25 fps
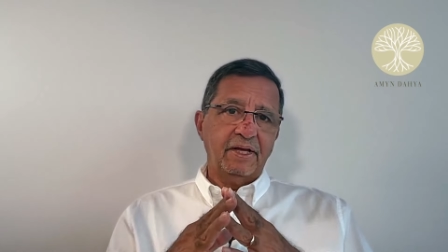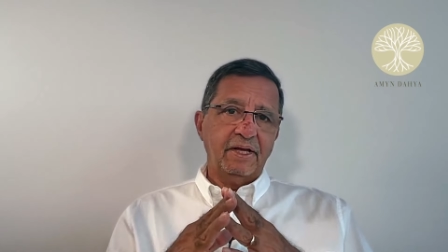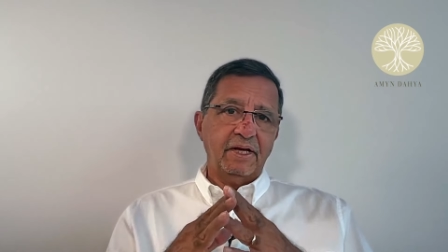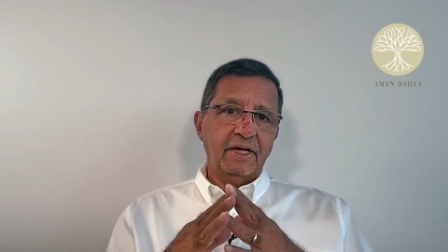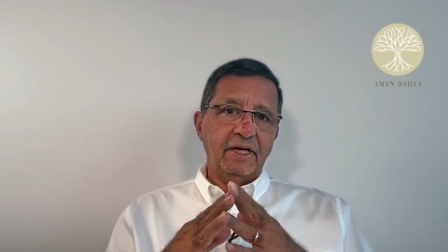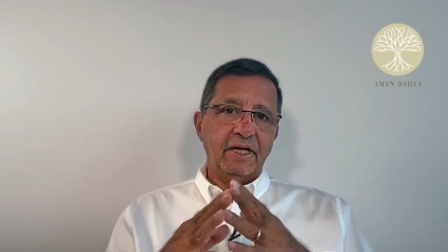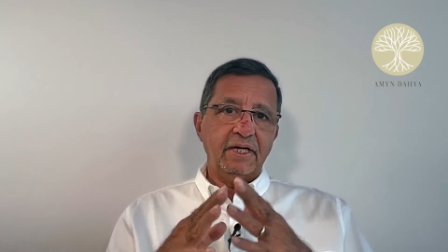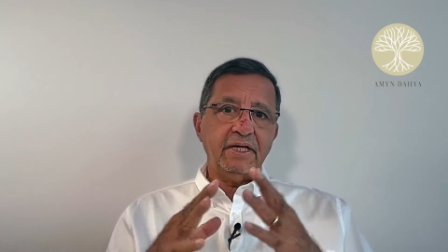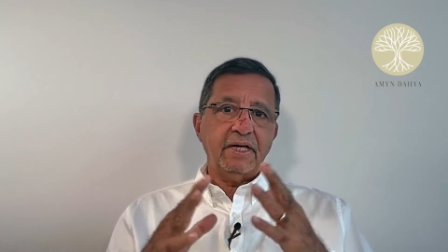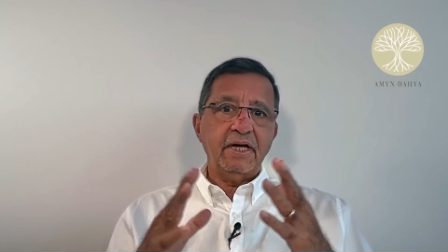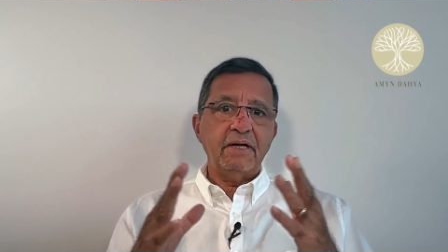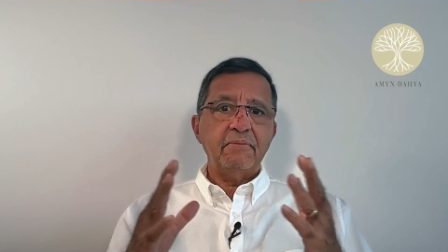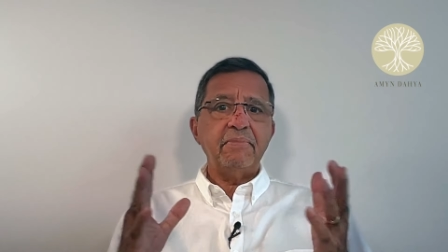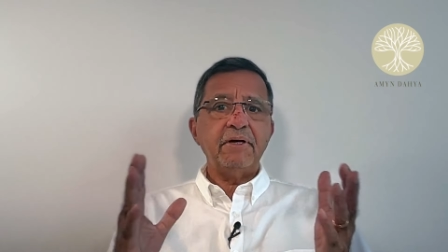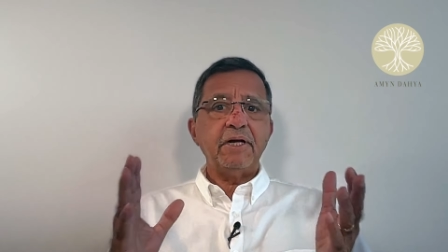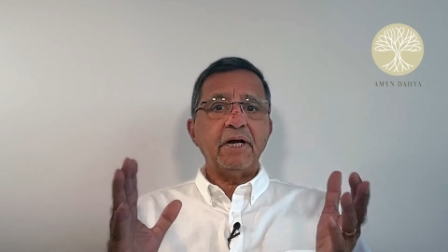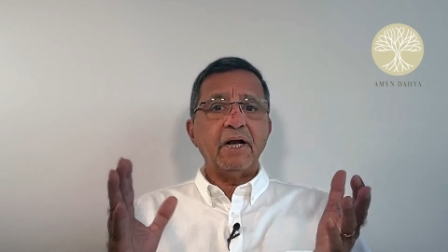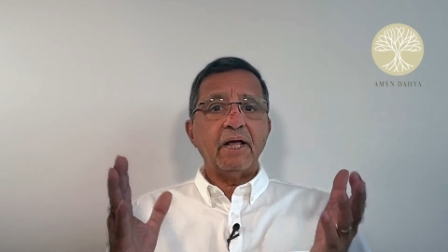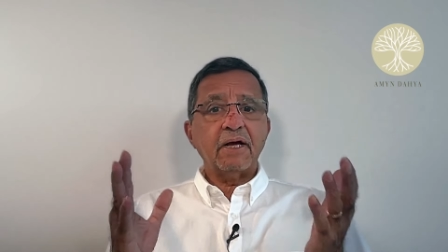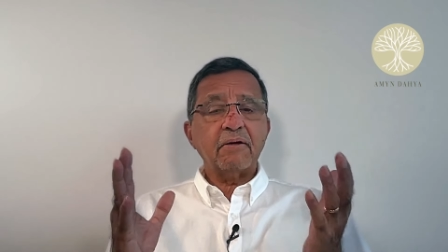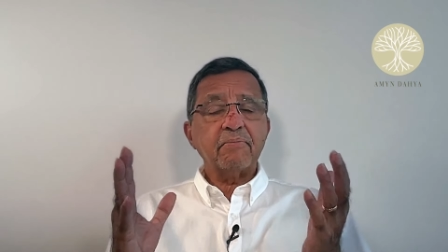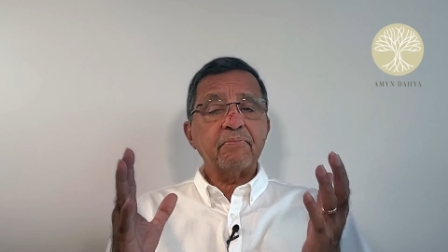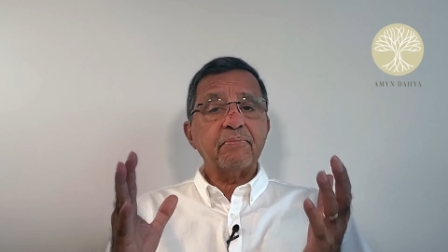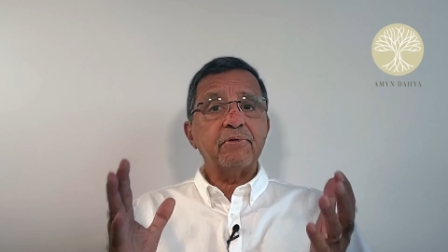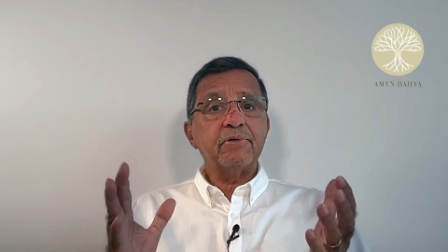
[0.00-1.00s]
It can be
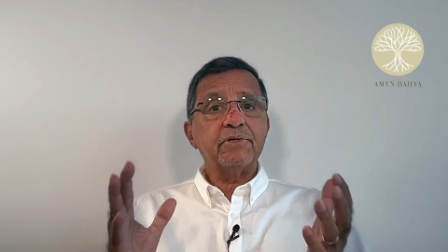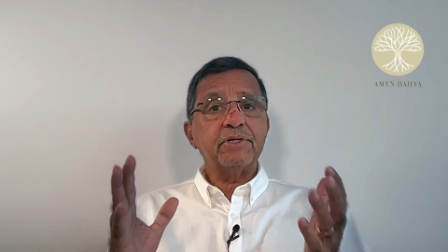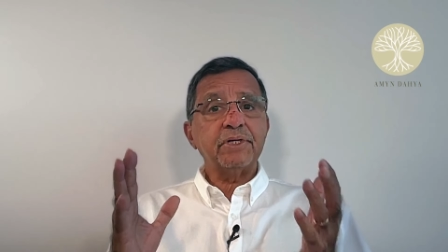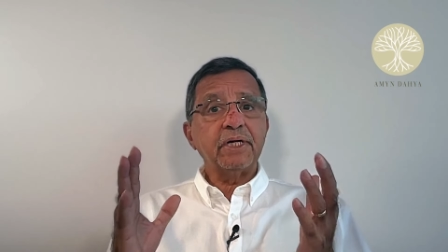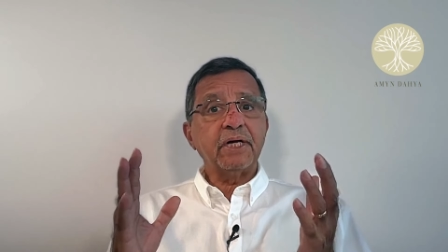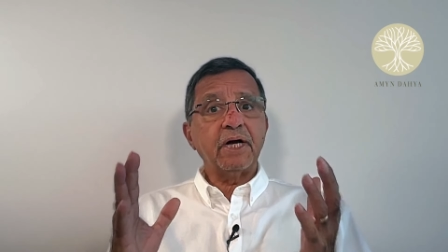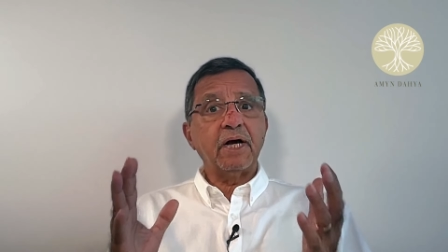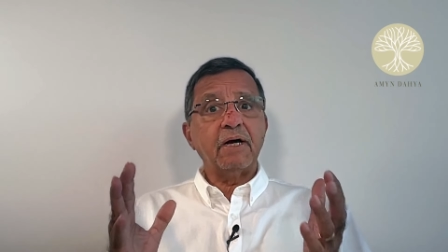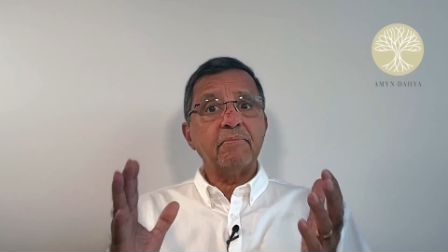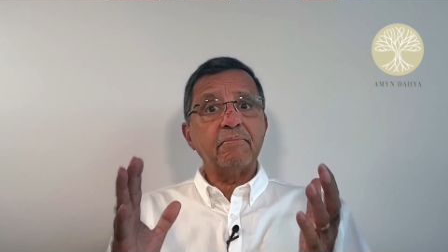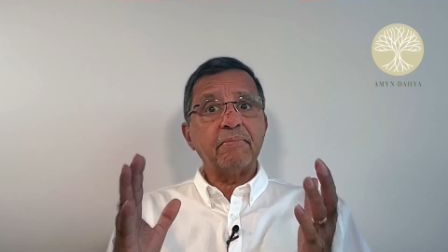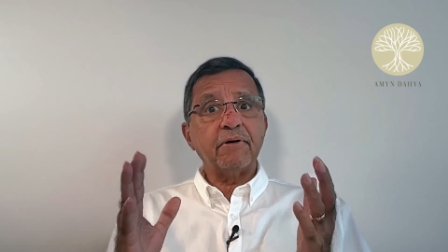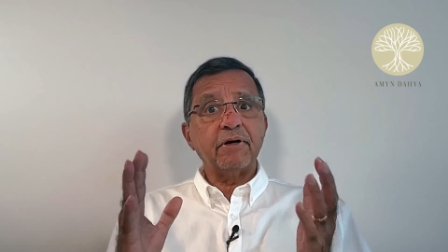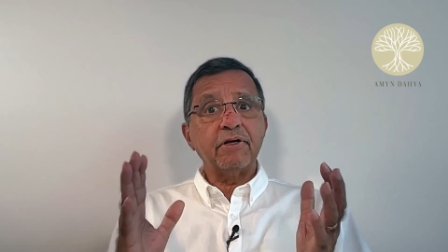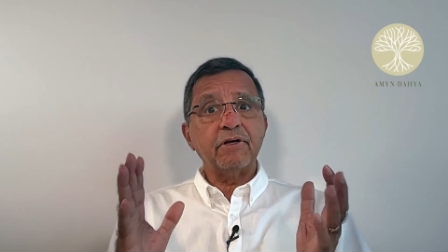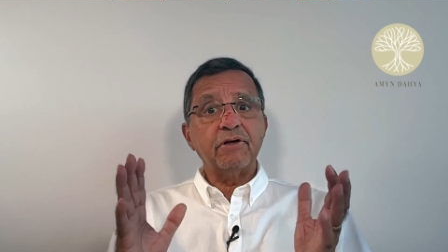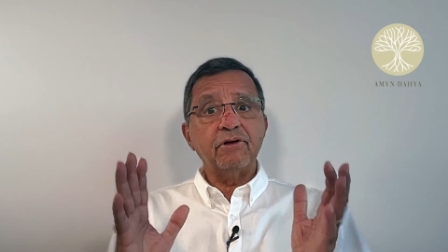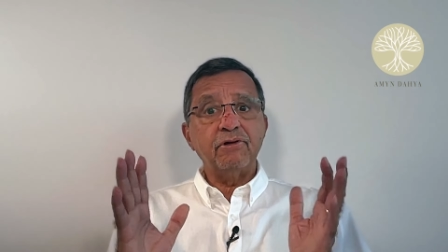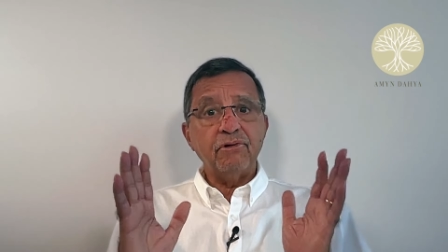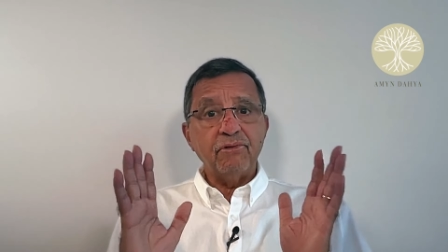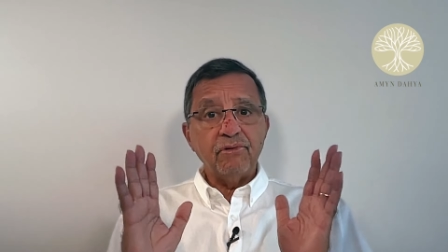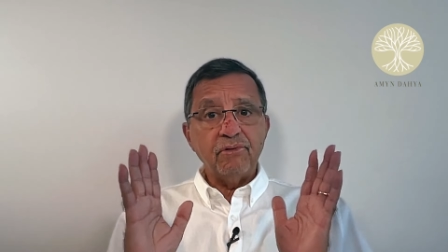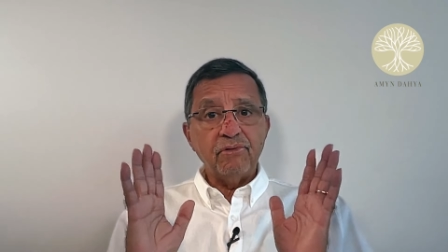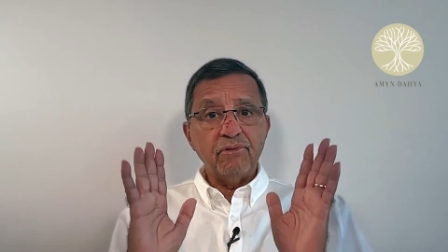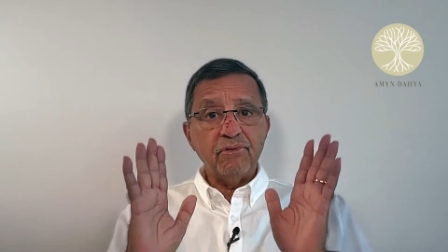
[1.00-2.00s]
like pushing up a
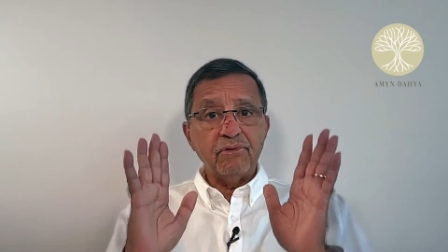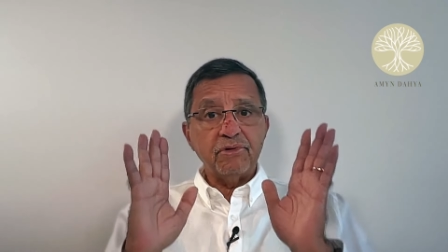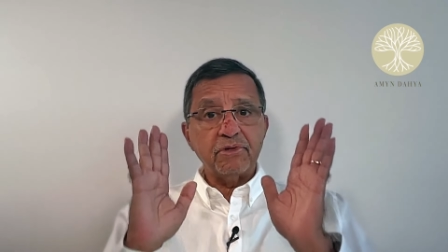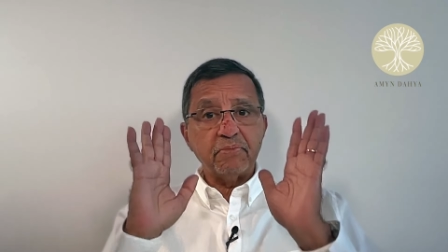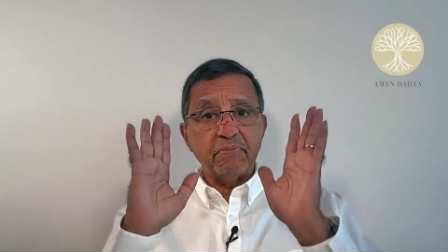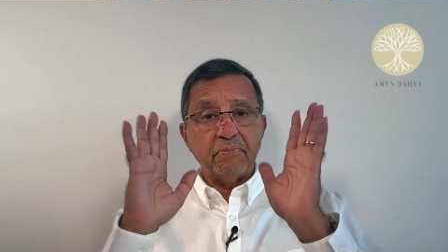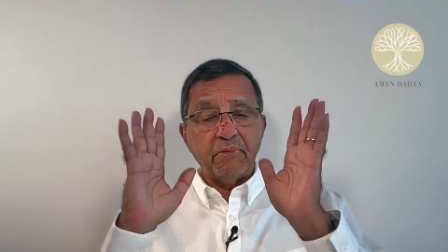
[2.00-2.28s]
huge